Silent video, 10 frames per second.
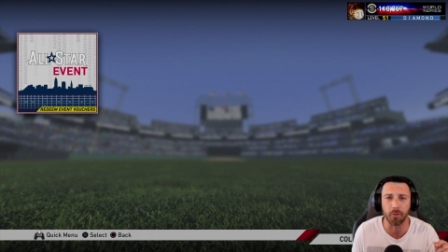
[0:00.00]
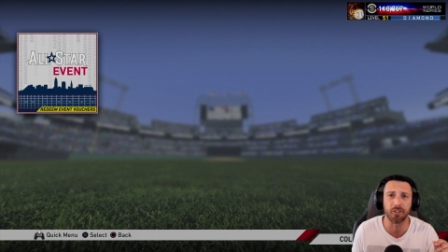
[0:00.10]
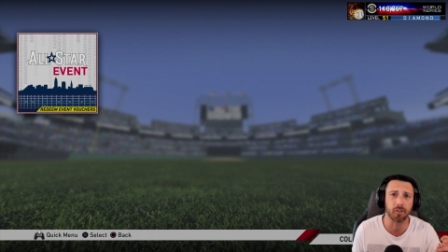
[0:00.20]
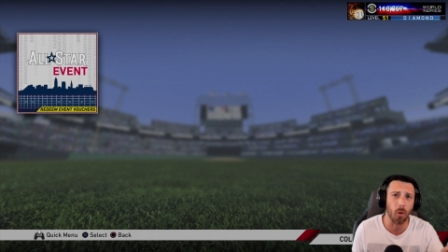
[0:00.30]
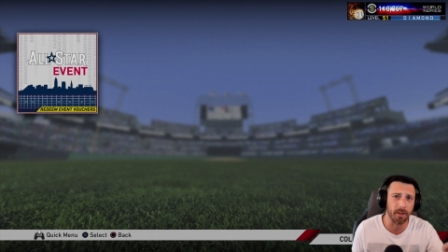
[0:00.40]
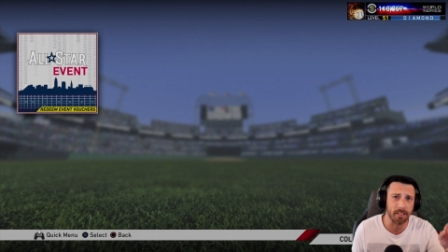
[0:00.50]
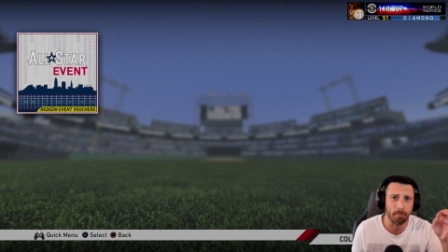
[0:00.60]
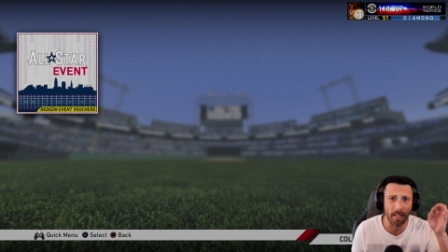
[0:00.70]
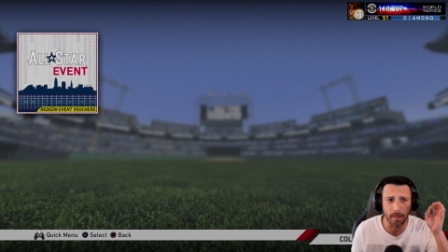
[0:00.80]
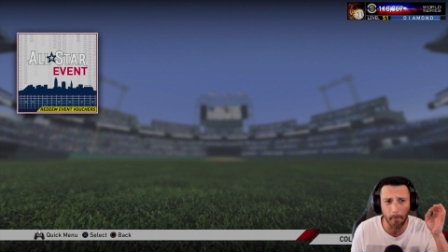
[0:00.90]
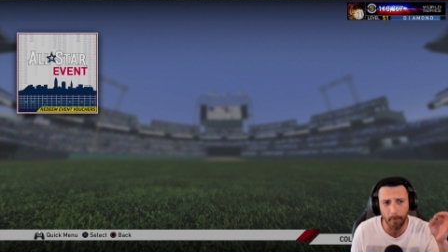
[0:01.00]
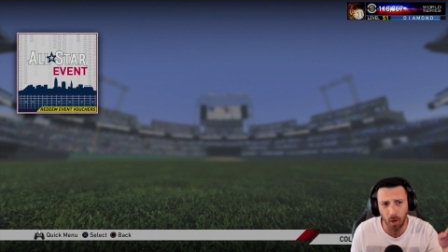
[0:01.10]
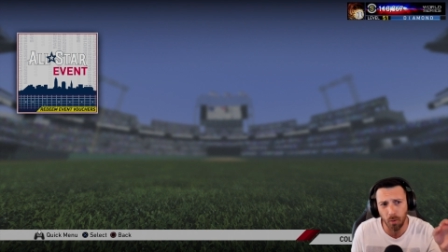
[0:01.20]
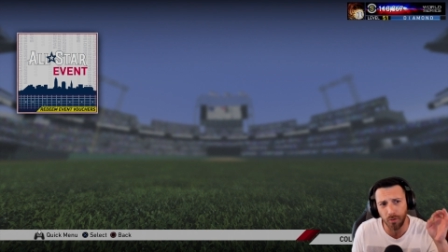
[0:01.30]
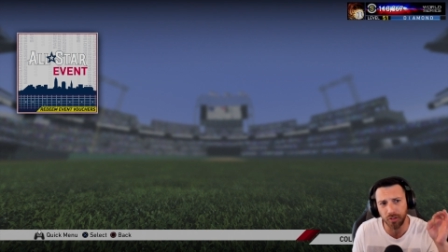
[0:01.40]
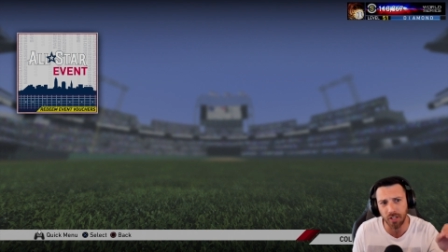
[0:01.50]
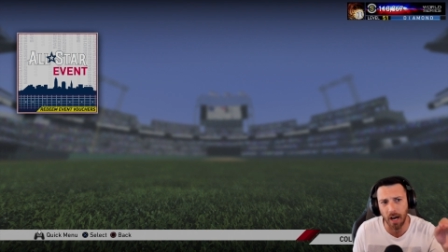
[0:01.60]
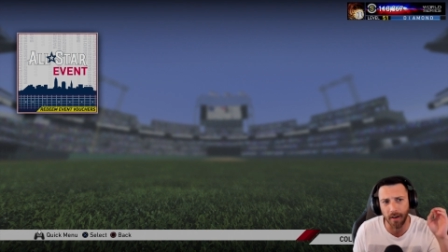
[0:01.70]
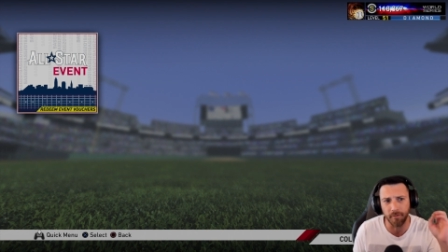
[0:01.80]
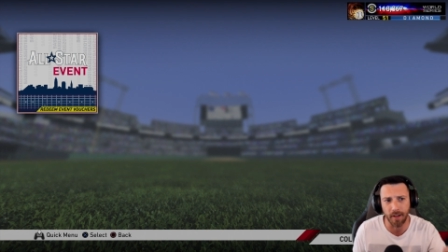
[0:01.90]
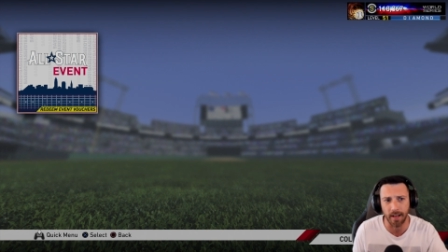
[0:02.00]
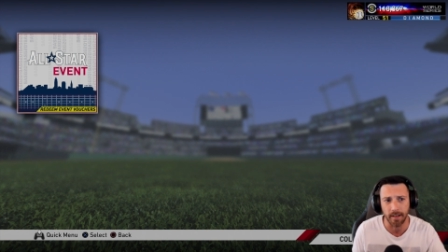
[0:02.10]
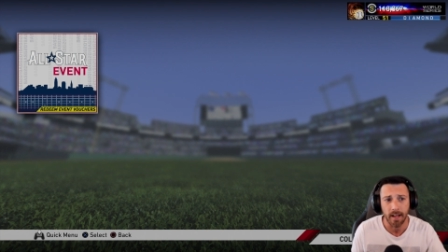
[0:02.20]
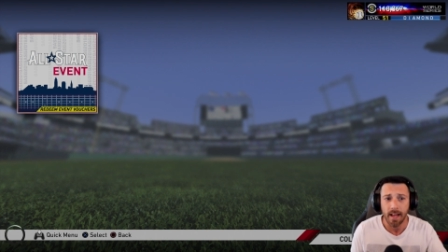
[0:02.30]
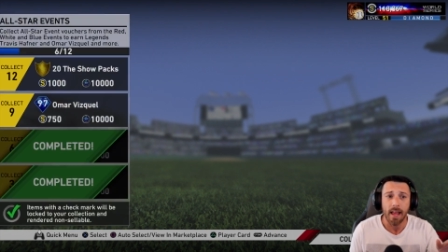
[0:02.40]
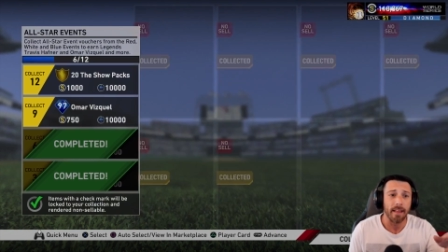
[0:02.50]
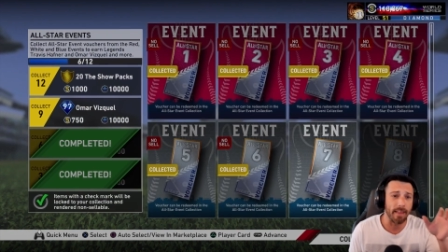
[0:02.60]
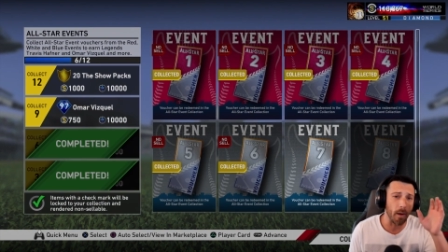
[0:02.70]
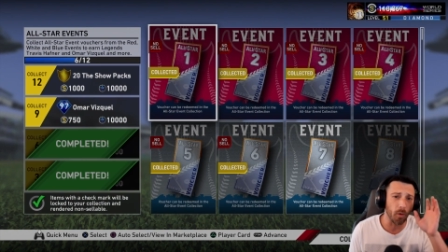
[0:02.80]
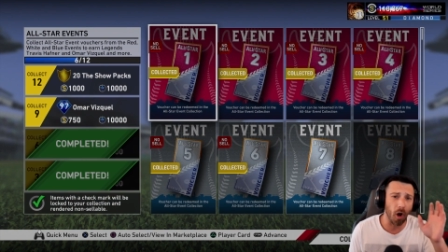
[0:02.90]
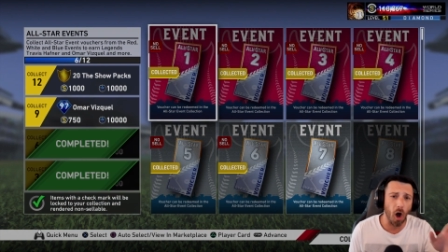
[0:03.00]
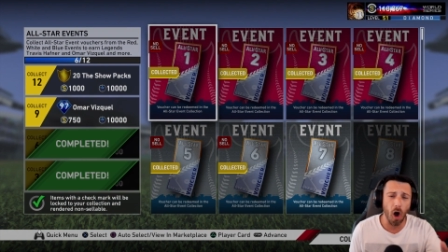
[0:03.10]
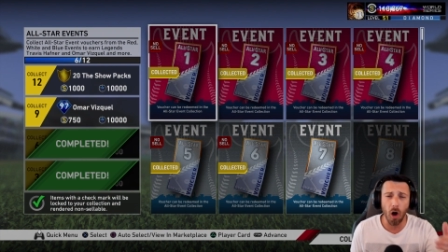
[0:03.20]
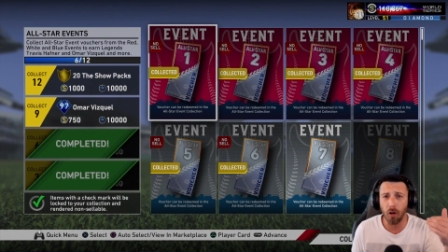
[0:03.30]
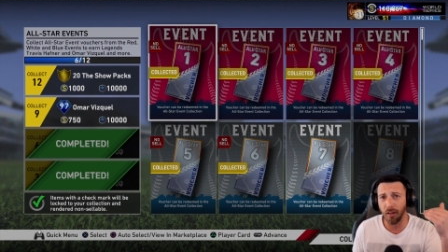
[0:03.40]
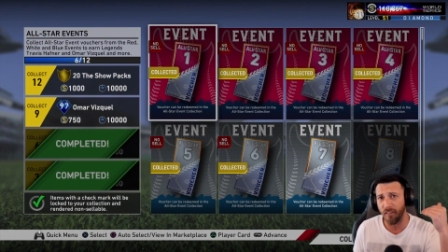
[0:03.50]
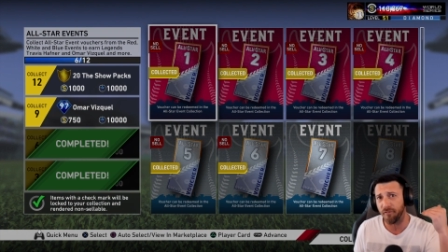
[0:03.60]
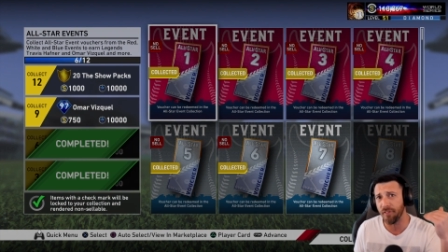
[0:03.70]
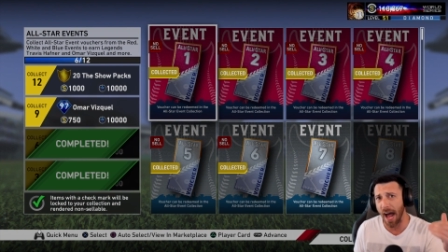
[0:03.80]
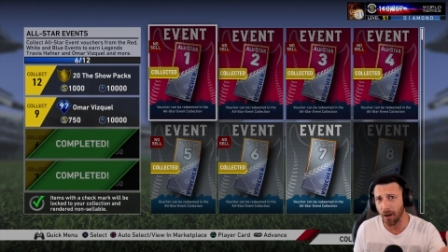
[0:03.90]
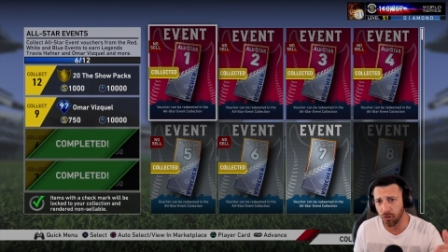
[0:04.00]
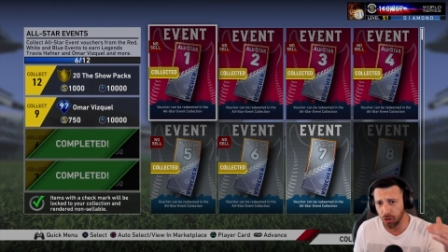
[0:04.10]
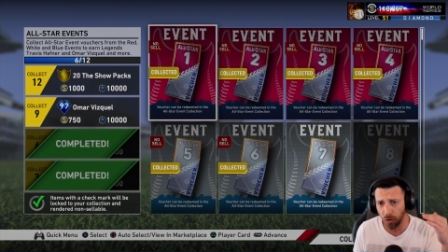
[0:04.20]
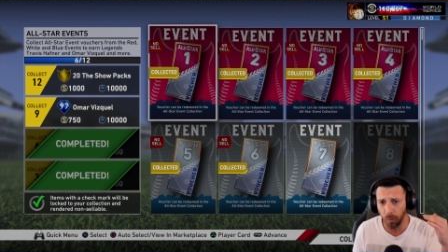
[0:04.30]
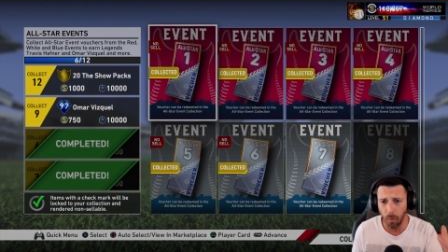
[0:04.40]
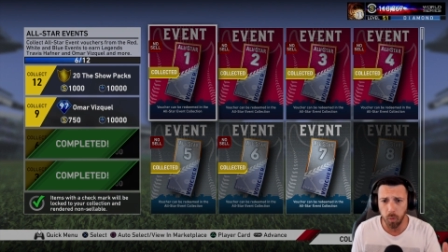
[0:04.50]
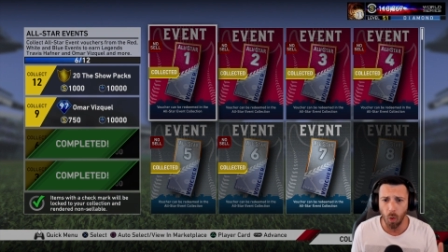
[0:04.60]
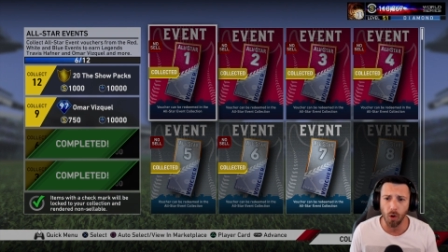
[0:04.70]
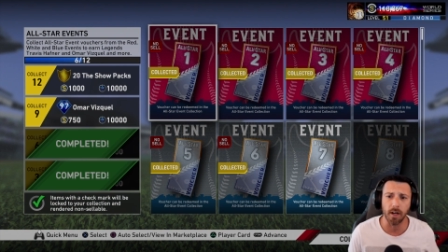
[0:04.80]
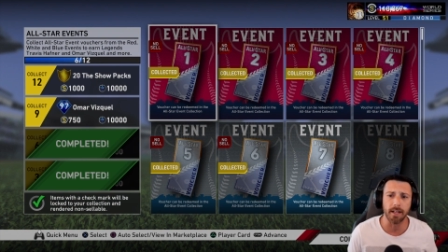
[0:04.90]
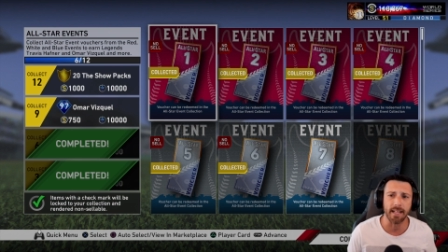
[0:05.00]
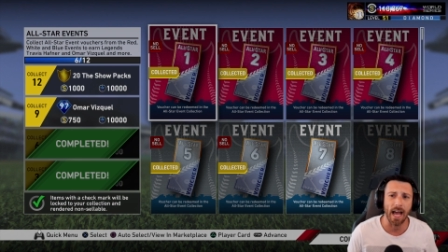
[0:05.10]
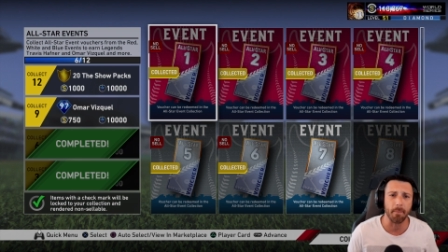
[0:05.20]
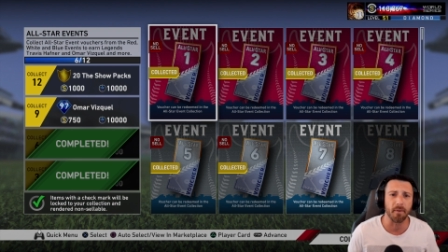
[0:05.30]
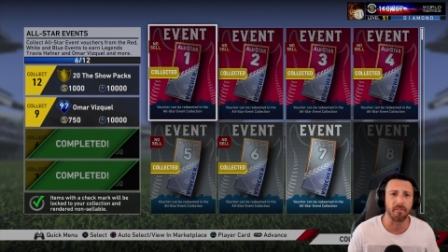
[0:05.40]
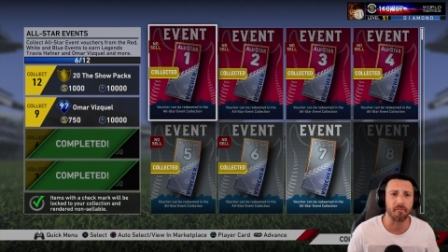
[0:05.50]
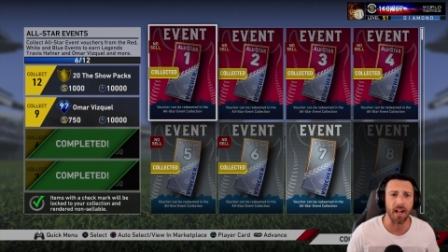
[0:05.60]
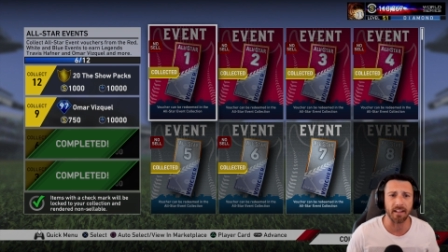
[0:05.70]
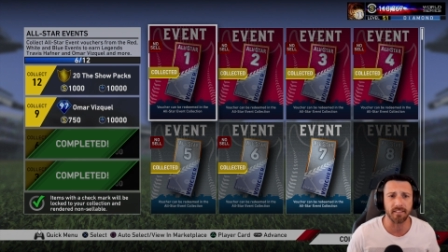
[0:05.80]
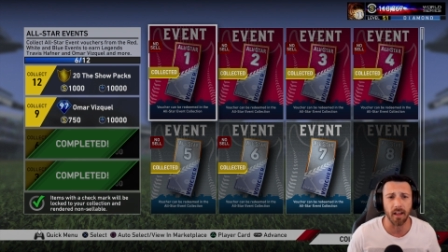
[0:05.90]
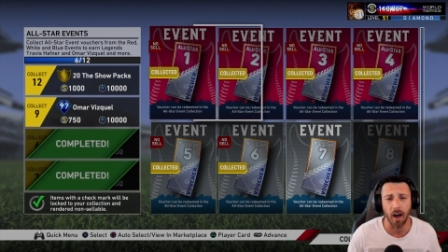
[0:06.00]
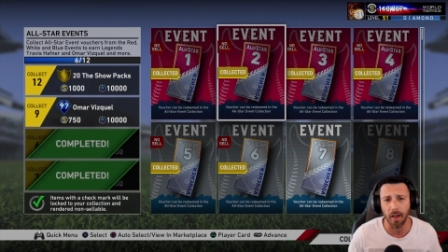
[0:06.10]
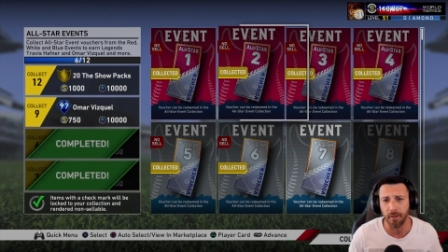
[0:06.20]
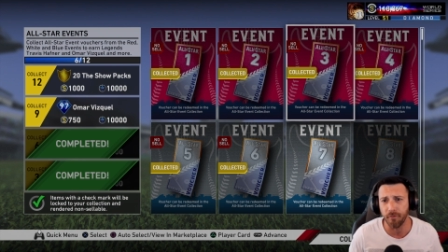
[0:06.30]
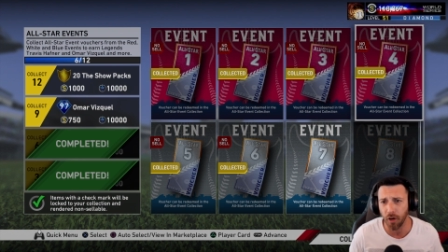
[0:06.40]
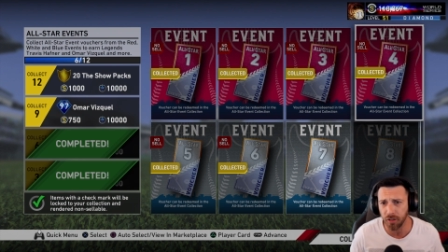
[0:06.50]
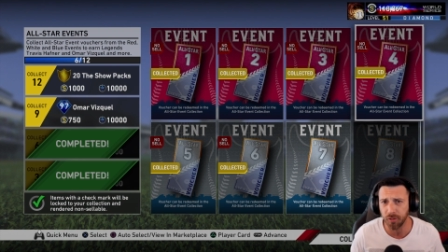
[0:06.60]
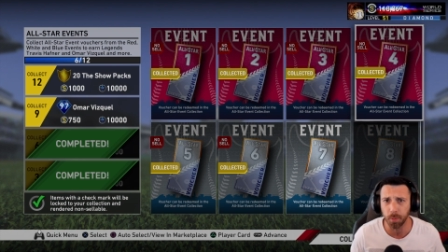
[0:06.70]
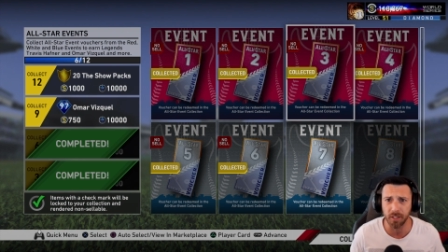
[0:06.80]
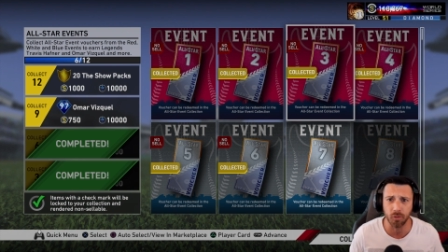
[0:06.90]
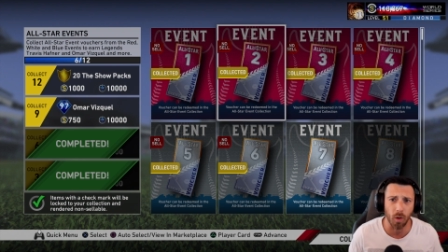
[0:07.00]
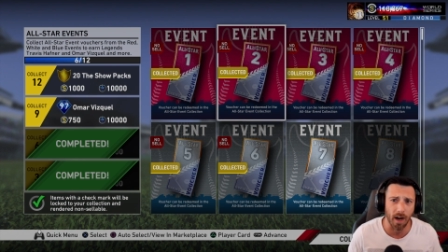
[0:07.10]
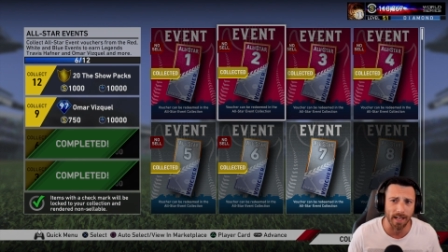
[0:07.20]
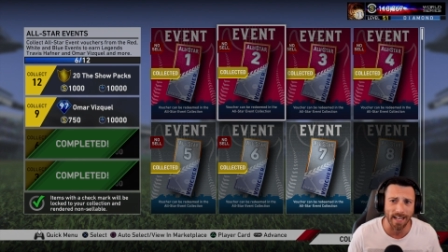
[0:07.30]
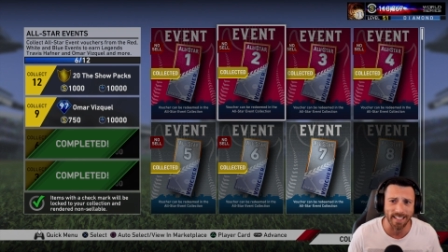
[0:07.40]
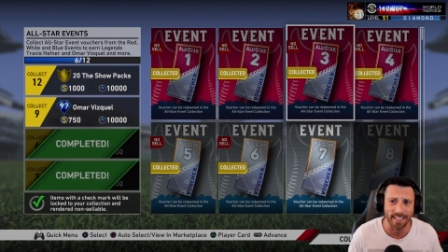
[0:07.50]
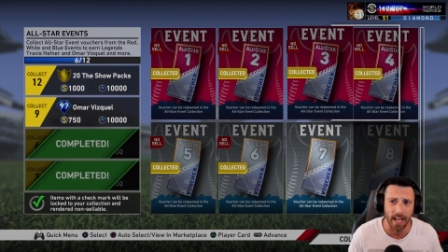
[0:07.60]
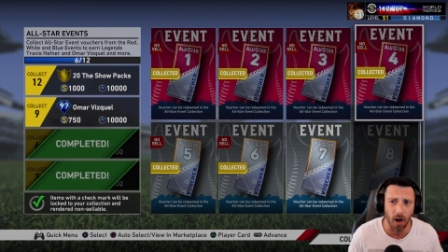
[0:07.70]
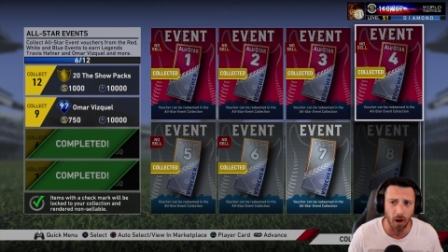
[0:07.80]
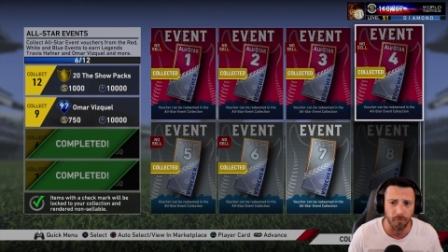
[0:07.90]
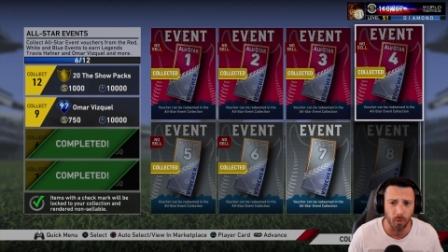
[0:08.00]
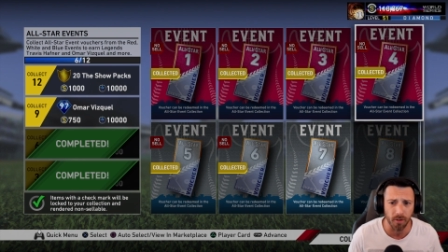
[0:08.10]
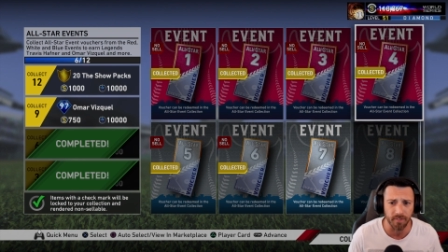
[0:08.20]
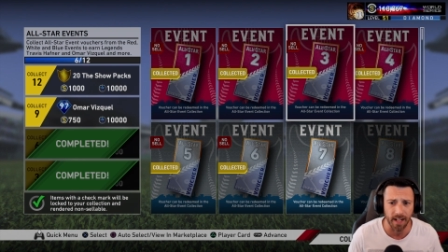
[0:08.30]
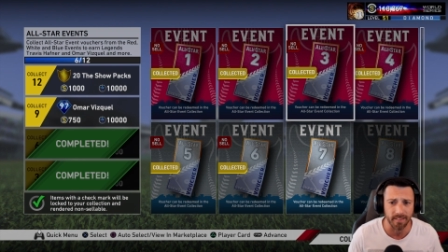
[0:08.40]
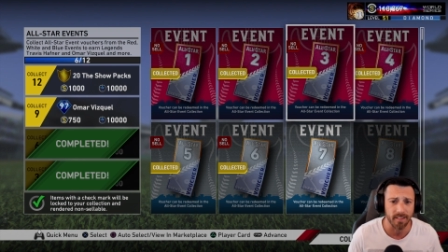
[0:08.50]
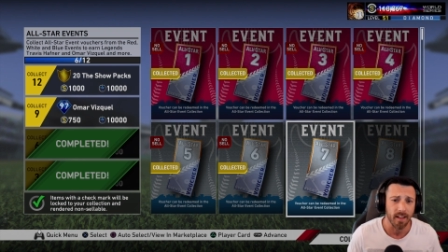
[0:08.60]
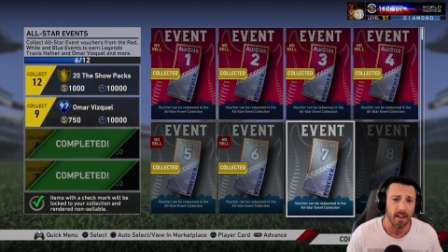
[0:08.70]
which is going to be the Moonshot event. They were all voucher reward type of events. Uh, the first split squad, I did get all four events.